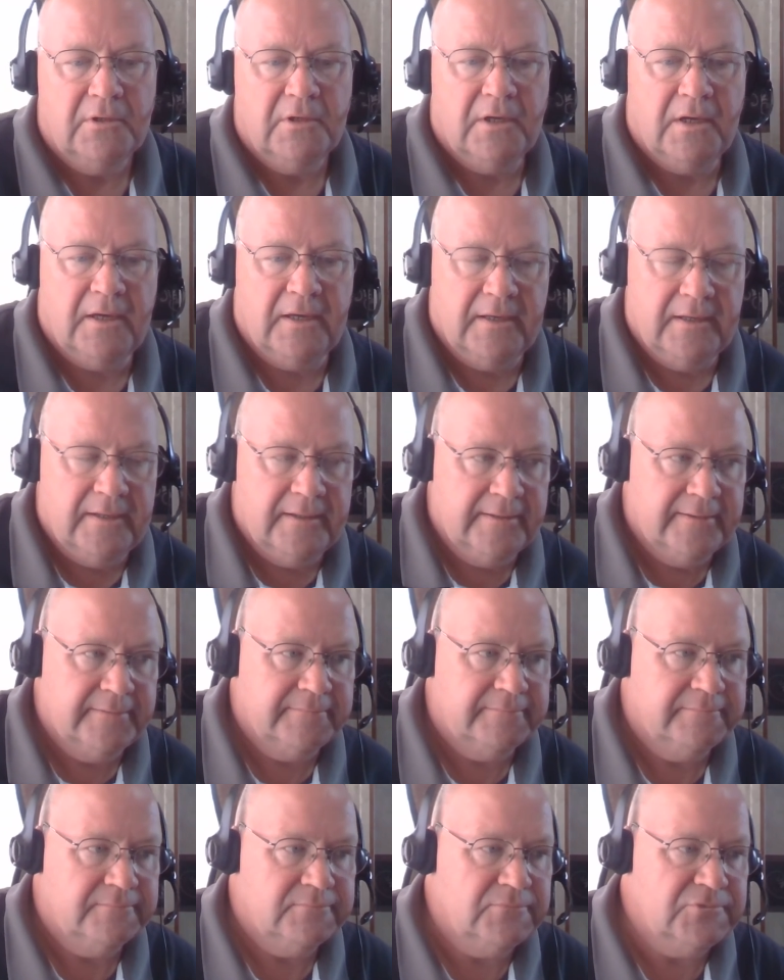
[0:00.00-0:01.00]
uh,
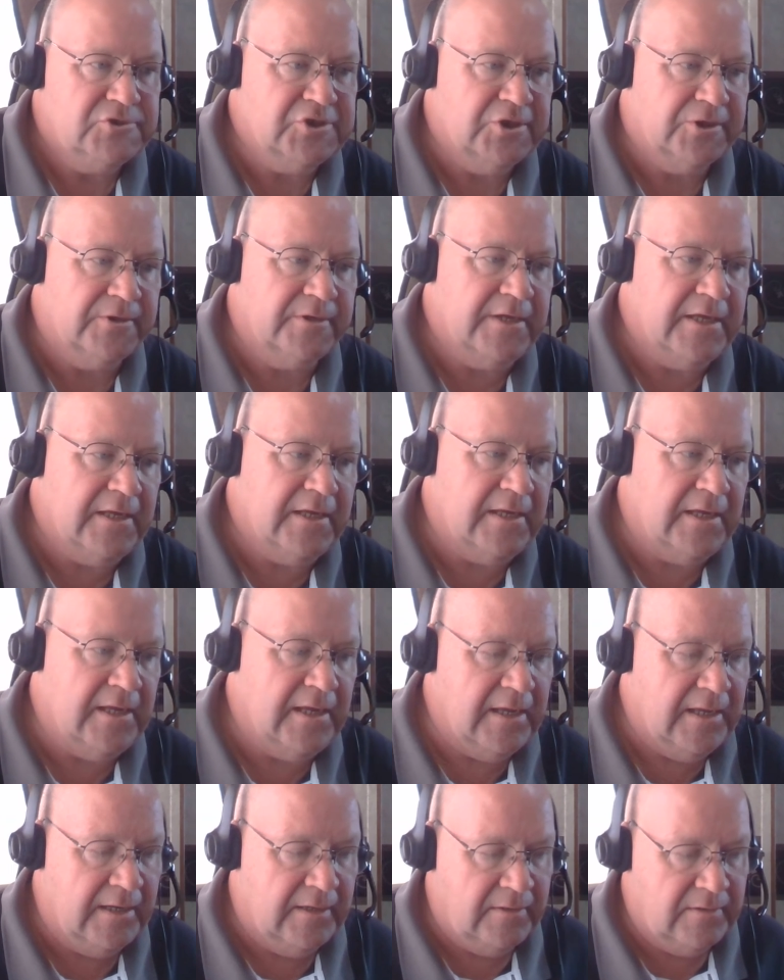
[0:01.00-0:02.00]
journey,
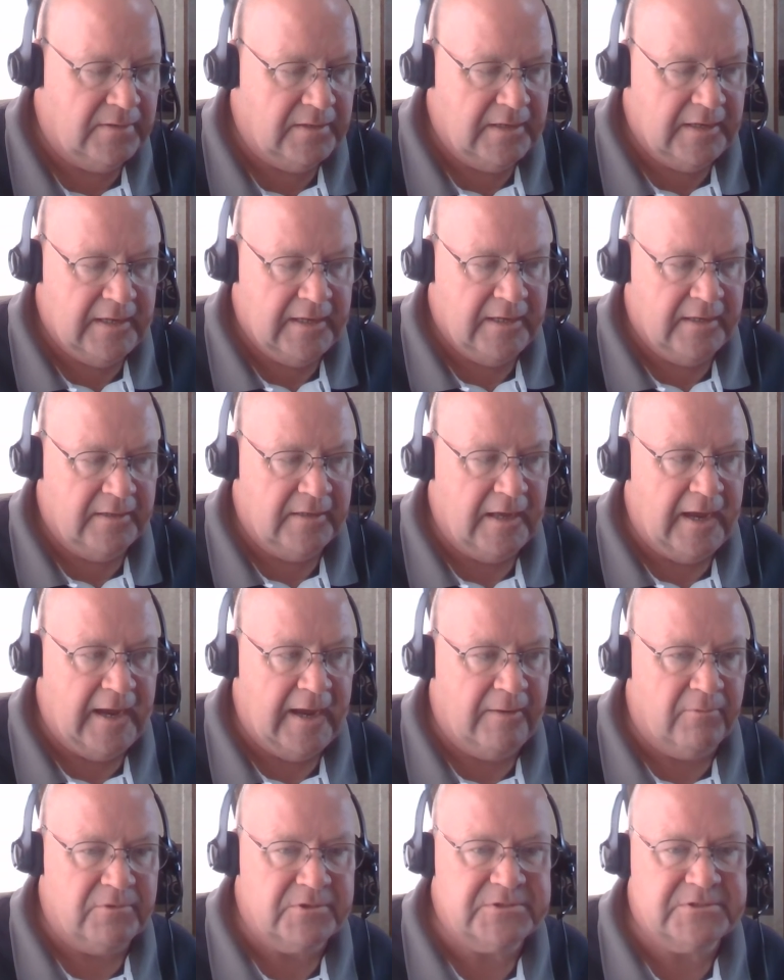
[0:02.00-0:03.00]
and and
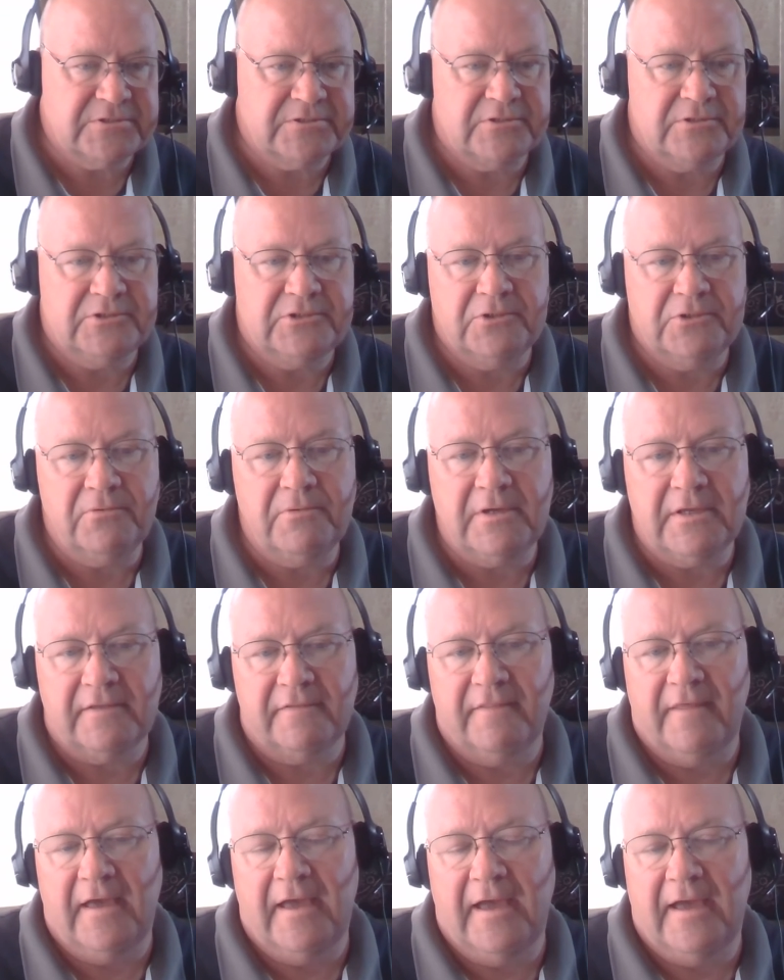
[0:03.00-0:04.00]
I was doing
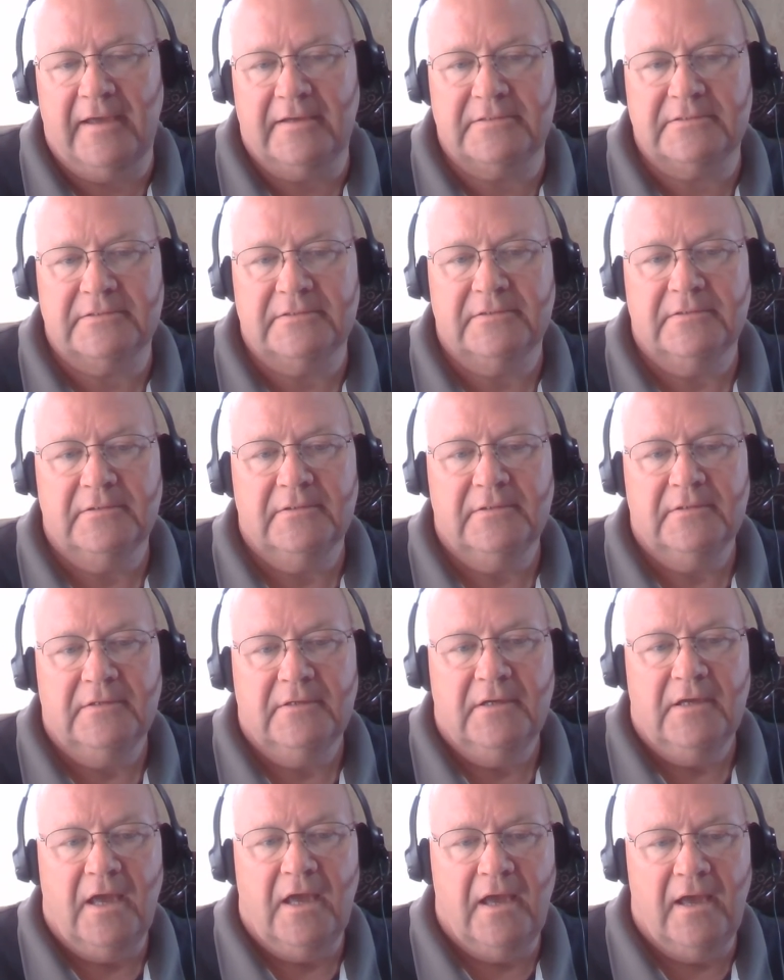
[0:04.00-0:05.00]
that
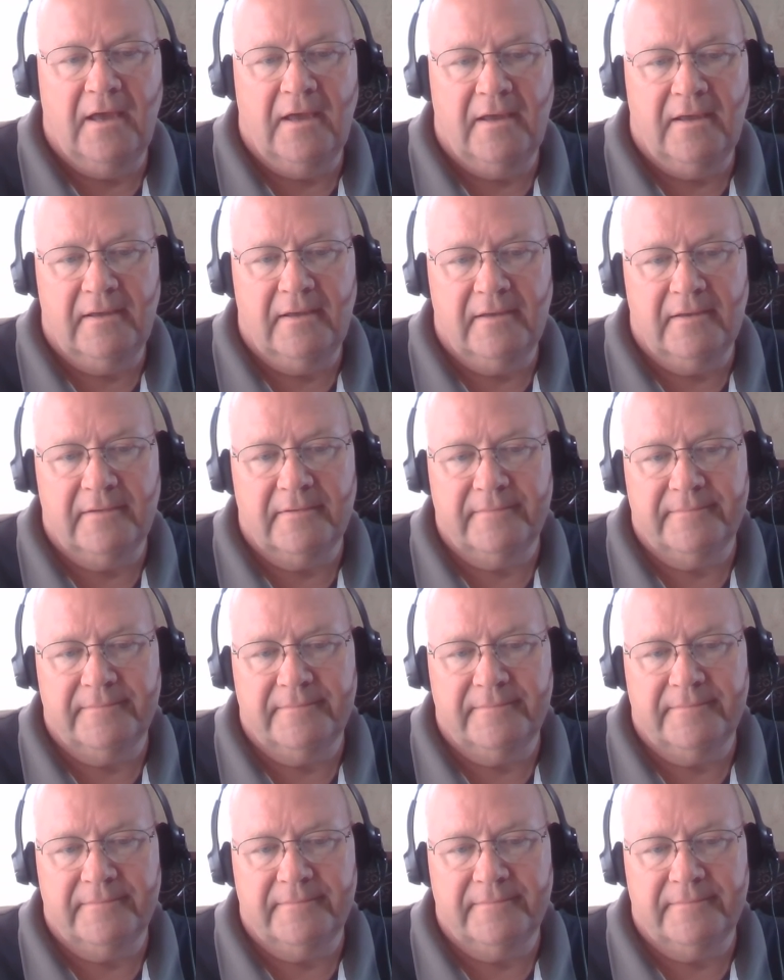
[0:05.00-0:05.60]
uh,